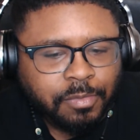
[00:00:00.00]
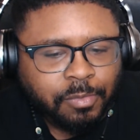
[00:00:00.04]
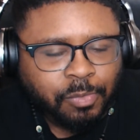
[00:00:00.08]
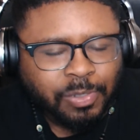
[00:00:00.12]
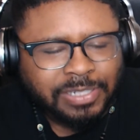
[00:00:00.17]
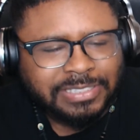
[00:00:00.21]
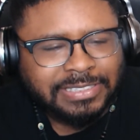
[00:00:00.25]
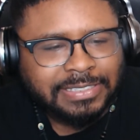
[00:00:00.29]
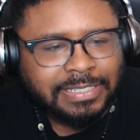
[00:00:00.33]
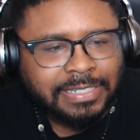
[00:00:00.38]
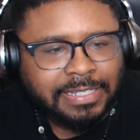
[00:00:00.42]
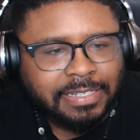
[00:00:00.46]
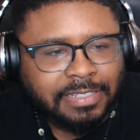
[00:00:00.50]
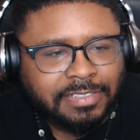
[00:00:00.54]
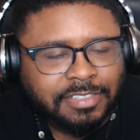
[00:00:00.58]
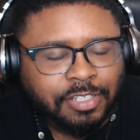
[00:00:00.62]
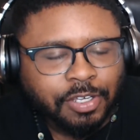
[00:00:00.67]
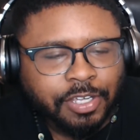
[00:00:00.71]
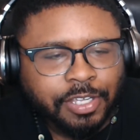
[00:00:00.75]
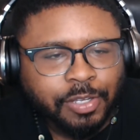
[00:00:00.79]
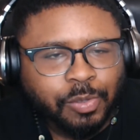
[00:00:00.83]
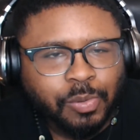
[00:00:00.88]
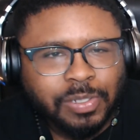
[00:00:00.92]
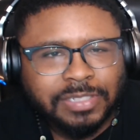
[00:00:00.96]
wasn't he?
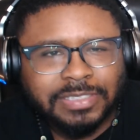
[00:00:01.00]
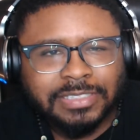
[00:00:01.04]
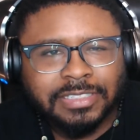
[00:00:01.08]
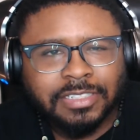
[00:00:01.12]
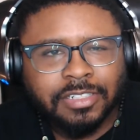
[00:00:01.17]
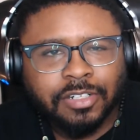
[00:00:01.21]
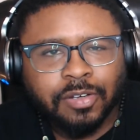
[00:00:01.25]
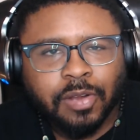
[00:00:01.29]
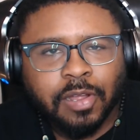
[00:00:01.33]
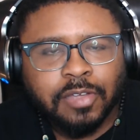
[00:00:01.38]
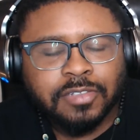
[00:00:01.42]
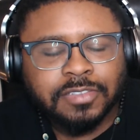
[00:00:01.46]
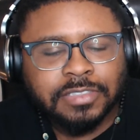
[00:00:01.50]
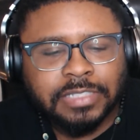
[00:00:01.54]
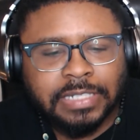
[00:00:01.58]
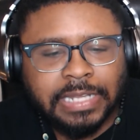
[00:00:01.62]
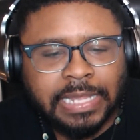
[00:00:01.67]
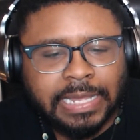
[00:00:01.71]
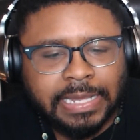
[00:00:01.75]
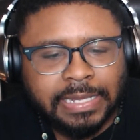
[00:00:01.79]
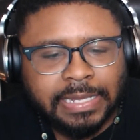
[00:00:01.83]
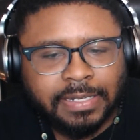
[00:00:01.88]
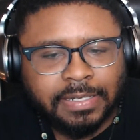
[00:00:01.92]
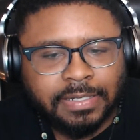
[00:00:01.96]
So he wasn't across the
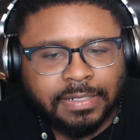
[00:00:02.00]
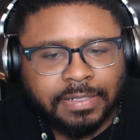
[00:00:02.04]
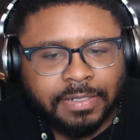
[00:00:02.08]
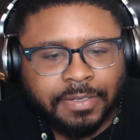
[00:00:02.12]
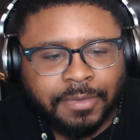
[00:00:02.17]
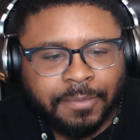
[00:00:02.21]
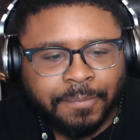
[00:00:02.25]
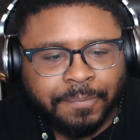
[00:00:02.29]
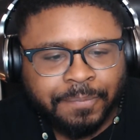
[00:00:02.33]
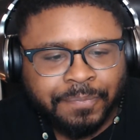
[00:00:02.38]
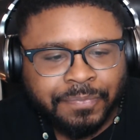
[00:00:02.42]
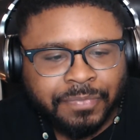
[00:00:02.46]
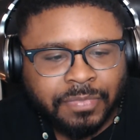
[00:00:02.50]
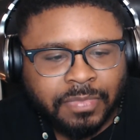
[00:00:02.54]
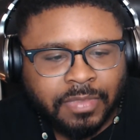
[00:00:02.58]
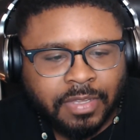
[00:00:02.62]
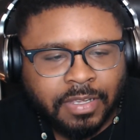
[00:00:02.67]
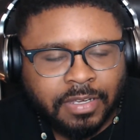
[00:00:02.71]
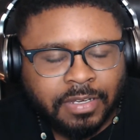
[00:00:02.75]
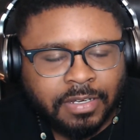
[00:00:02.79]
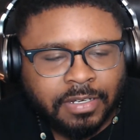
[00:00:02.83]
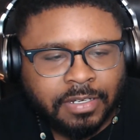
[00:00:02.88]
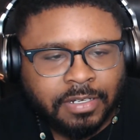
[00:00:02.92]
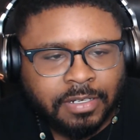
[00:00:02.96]
line.
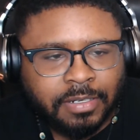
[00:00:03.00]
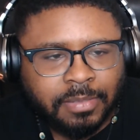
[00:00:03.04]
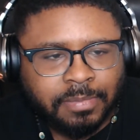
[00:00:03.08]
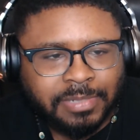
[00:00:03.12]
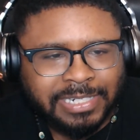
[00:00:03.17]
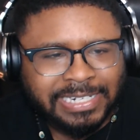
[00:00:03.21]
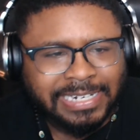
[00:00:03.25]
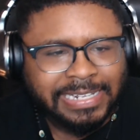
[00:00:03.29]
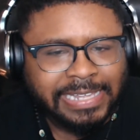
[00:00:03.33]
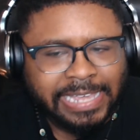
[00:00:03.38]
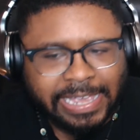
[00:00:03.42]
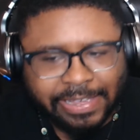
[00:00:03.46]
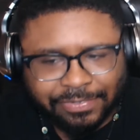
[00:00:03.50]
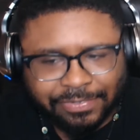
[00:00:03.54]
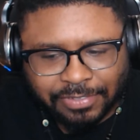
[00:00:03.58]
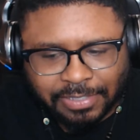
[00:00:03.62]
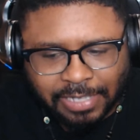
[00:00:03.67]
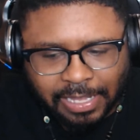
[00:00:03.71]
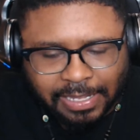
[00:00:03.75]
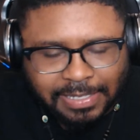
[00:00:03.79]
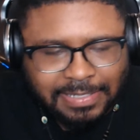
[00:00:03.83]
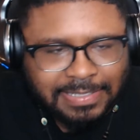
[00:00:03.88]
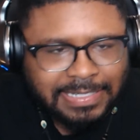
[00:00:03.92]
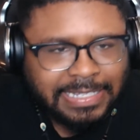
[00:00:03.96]
Uh, did he to
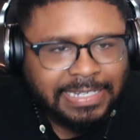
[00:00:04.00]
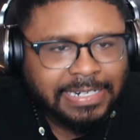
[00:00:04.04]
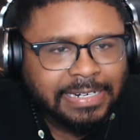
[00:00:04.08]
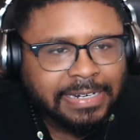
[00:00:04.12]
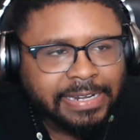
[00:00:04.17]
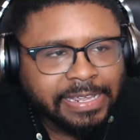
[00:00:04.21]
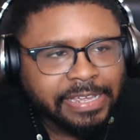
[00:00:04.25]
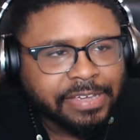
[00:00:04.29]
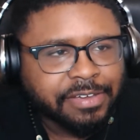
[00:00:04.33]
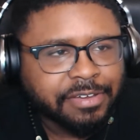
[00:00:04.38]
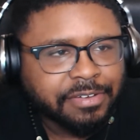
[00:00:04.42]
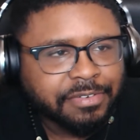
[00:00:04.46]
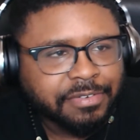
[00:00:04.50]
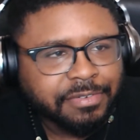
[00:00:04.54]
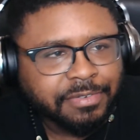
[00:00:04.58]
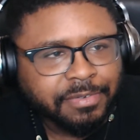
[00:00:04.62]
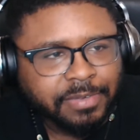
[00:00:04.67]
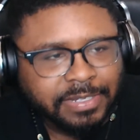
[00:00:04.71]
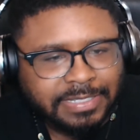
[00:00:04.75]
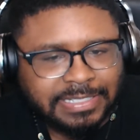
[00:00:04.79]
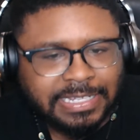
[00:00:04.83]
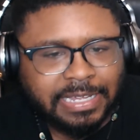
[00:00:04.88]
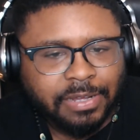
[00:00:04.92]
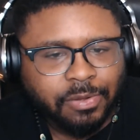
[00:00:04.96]
like set it down?
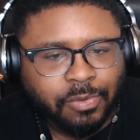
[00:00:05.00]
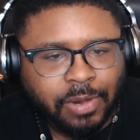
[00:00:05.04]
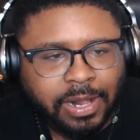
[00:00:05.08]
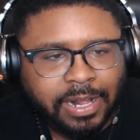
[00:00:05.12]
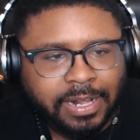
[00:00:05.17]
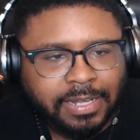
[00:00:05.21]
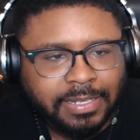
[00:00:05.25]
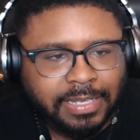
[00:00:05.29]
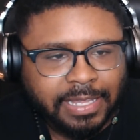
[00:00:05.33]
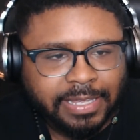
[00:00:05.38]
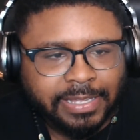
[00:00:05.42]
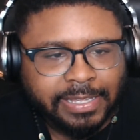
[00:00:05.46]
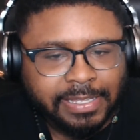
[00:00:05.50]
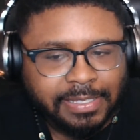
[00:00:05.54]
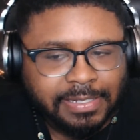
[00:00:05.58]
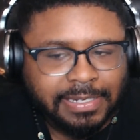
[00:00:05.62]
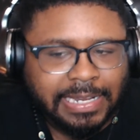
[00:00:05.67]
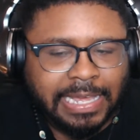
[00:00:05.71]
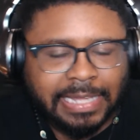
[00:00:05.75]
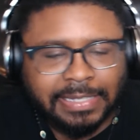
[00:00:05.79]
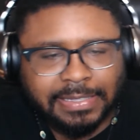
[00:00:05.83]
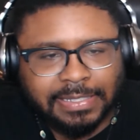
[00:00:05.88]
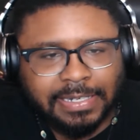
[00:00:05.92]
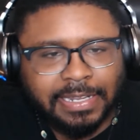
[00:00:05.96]
Is that why? Like he
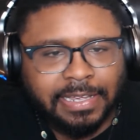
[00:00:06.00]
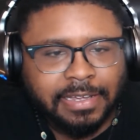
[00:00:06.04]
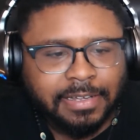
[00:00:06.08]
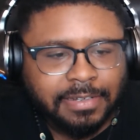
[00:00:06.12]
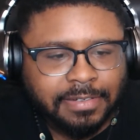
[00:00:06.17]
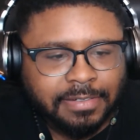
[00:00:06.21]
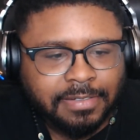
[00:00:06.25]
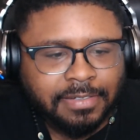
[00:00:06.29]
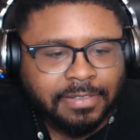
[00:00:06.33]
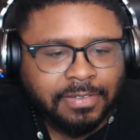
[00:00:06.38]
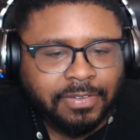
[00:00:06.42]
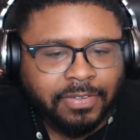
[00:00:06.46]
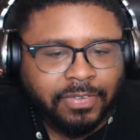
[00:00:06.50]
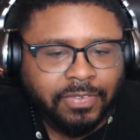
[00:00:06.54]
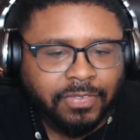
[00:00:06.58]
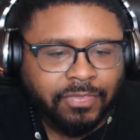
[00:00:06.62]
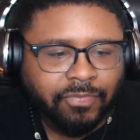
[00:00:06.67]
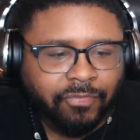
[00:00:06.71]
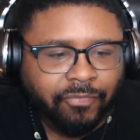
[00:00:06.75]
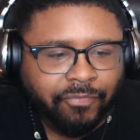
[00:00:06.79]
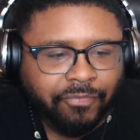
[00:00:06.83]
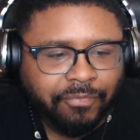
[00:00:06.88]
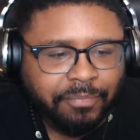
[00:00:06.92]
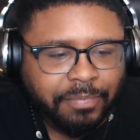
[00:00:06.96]
knocked it out
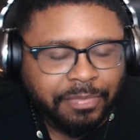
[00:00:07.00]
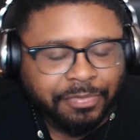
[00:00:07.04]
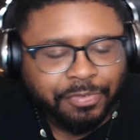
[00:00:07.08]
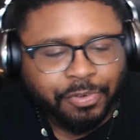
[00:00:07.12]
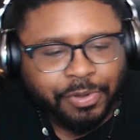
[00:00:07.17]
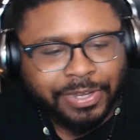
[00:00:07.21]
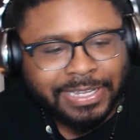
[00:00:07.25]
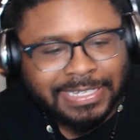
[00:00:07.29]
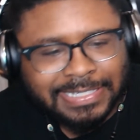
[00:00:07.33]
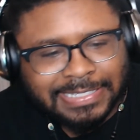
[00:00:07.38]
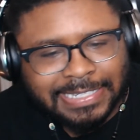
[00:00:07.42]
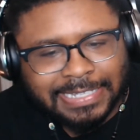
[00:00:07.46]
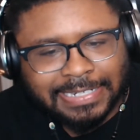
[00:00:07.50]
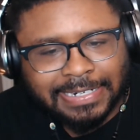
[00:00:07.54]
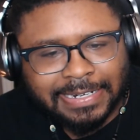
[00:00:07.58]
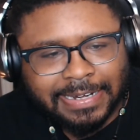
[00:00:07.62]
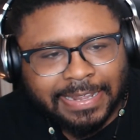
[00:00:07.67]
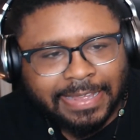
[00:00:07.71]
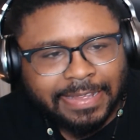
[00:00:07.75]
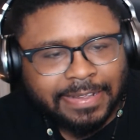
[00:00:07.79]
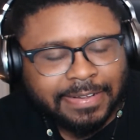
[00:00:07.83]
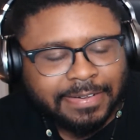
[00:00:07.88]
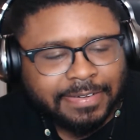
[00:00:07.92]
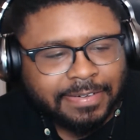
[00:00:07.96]
before he set it
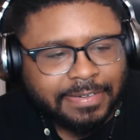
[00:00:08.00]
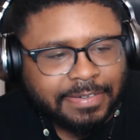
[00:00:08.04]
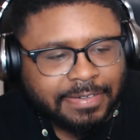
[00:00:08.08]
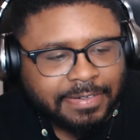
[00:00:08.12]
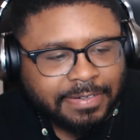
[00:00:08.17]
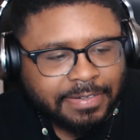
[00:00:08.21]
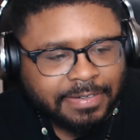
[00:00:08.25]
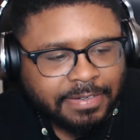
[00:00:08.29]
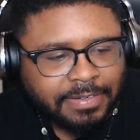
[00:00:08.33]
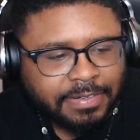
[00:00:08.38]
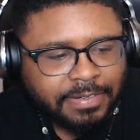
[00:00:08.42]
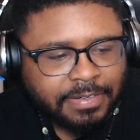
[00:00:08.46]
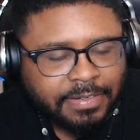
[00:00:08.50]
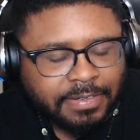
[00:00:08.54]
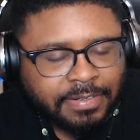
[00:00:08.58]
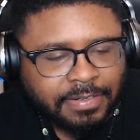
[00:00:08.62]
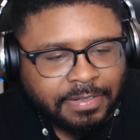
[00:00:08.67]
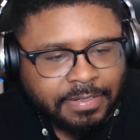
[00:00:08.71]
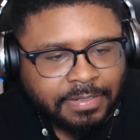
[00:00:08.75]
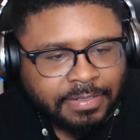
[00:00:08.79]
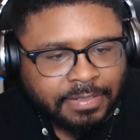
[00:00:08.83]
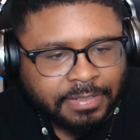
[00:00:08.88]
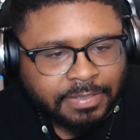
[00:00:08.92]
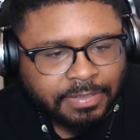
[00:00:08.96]
down?
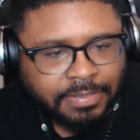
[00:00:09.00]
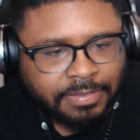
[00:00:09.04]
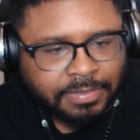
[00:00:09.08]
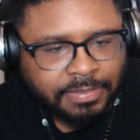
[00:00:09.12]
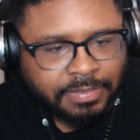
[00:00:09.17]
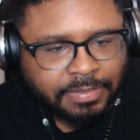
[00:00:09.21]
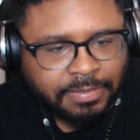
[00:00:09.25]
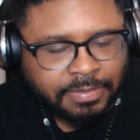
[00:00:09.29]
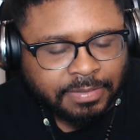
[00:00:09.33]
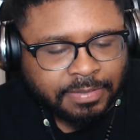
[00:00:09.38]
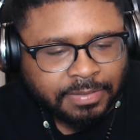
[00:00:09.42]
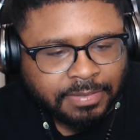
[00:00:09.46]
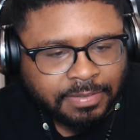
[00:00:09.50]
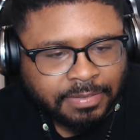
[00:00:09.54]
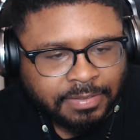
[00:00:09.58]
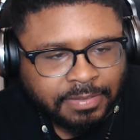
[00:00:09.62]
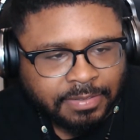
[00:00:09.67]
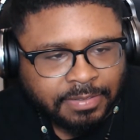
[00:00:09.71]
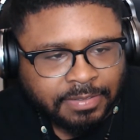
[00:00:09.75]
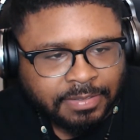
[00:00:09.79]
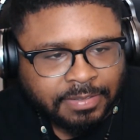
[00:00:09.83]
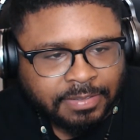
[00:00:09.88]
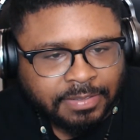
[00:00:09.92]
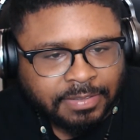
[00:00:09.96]
There with a boot to
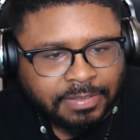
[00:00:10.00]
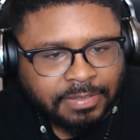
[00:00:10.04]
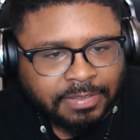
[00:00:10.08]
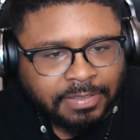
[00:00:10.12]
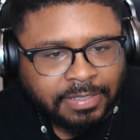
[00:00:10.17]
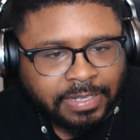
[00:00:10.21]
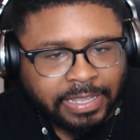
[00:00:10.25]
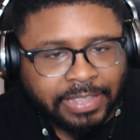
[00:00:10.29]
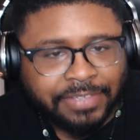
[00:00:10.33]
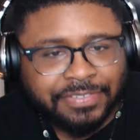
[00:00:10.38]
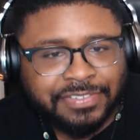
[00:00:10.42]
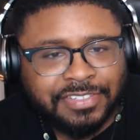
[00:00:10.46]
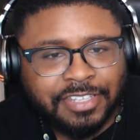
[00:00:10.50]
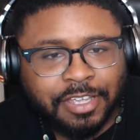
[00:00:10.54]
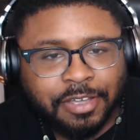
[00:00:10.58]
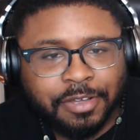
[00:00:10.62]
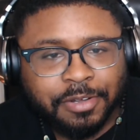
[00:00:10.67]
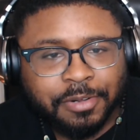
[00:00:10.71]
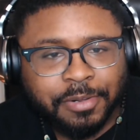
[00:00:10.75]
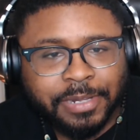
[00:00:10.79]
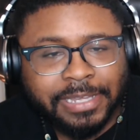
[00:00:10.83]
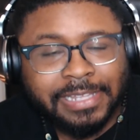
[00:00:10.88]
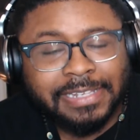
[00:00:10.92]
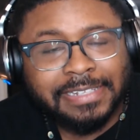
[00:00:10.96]
disrupt. If
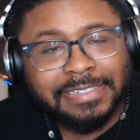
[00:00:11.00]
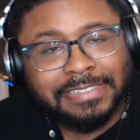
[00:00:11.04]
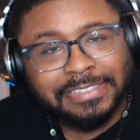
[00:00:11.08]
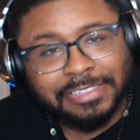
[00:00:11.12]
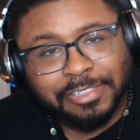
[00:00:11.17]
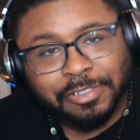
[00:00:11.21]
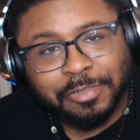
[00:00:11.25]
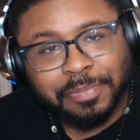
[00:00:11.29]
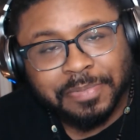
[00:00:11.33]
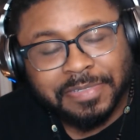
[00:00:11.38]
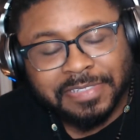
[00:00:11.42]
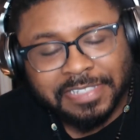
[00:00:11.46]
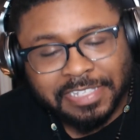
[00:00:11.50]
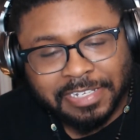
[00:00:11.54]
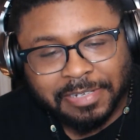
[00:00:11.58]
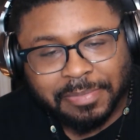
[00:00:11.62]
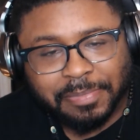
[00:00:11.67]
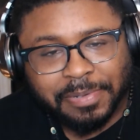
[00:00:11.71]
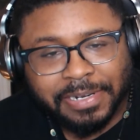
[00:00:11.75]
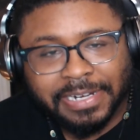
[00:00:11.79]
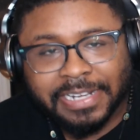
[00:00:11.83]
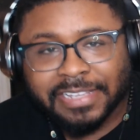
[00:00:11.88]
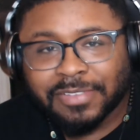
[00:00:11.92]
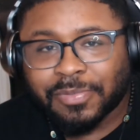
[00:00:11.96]
so, he looks stupid.
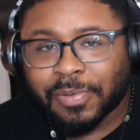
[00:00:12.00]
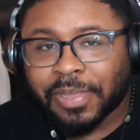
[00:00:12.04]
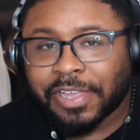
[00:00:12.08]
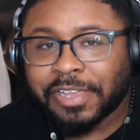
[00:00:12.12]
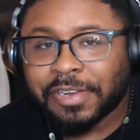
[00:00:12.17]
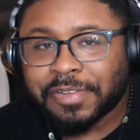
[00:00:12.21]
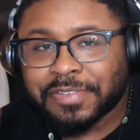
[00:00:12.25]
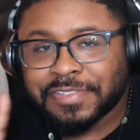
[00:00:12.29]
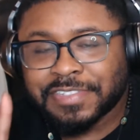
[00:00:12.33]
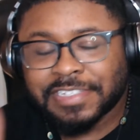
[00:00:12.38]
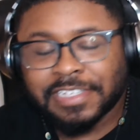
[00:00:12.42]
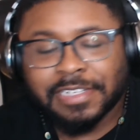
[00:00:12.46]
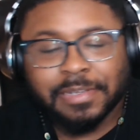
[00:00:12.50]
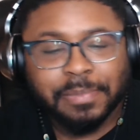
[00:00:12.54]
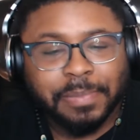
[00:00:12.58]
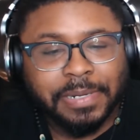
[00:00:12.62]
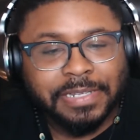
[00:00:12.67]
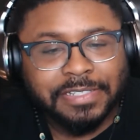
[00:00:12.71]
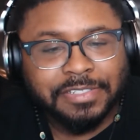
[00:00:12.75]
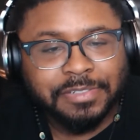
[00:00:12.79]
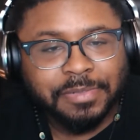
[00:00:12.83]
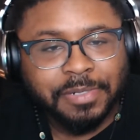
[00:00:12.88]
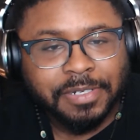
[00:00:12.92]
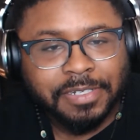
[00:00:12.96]
Celebrate. That's why you don't
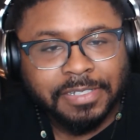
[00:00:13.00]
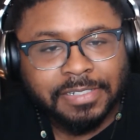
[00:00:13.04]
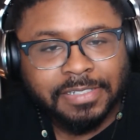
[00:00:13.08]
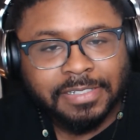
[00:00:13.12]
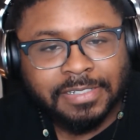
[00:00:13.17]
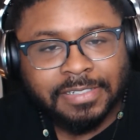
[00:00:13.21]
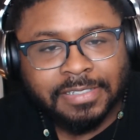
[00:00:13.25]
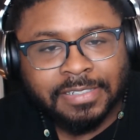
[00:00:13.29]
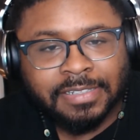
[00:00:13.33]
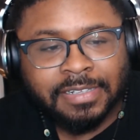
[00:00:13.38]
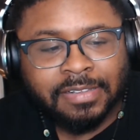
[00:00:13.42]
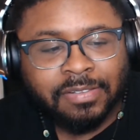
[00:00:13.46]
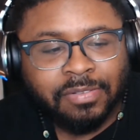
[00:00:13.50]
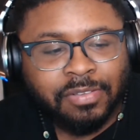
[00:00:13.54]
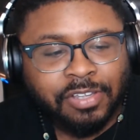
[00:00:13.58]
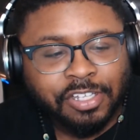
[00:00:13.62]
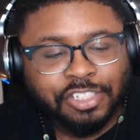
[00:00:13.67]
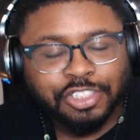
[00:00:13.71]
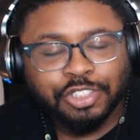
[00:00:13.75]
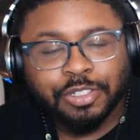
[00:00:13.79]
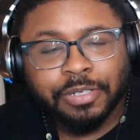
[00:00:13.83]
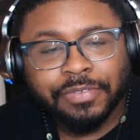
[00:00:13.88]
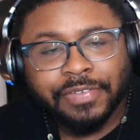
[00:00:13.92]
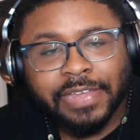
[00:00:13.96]
celebrate too early,
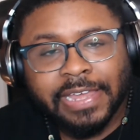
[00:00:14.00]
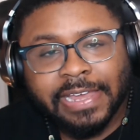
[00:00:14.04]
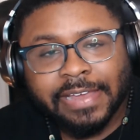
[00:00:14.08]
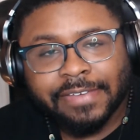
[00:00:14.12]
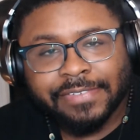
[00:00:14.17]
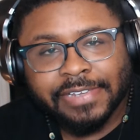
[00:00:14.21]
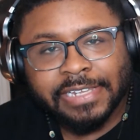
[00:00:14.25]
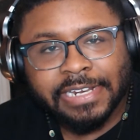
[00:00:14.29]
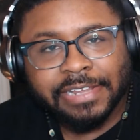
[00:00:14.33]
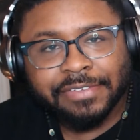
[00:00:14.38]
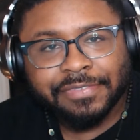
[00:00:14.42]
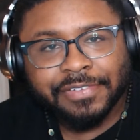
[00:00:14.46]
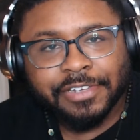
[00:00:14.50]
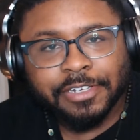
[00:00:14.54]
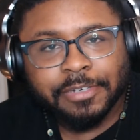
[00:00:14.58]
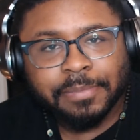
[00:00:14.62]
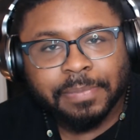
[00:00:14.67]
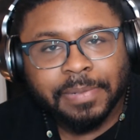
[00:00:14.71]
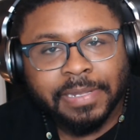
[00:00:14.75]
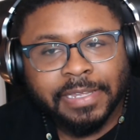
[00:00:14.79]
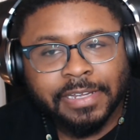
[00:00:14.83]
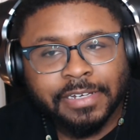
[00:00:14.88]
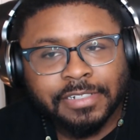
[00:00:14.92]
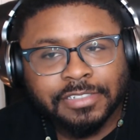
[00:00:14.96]
because you even have
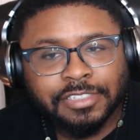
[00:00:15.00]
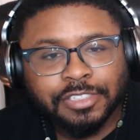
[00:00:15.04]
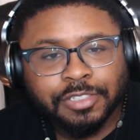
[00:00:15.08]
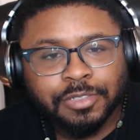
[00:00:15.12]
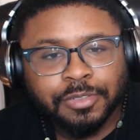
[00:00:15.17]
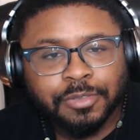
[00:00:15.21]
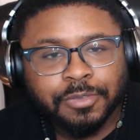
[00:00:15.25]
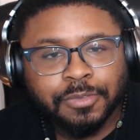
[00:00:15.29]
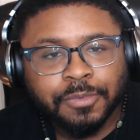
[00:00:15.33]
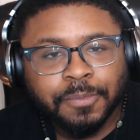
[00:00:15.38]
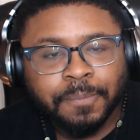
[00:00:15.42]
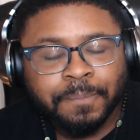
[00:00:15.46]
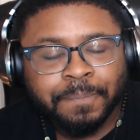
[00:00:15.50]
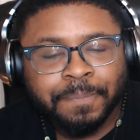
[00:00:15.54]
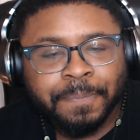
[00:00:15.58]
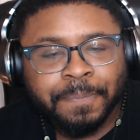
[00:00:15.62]
NFL players who